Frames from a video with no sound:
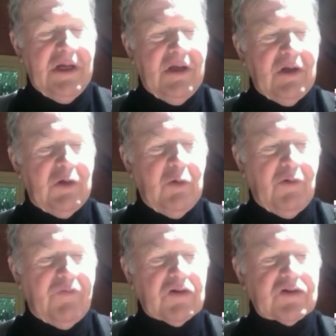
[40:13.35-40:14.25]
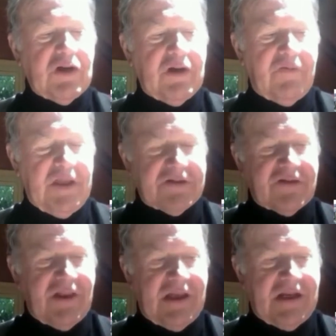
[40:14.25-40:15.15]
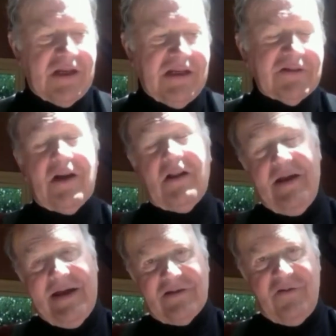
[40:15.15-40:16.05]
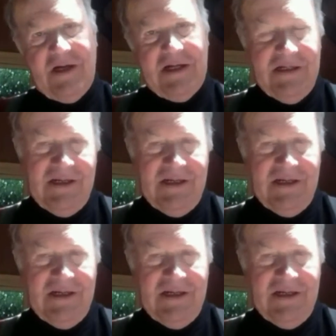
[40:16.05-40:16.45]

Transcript: do a version of this that isn't classified,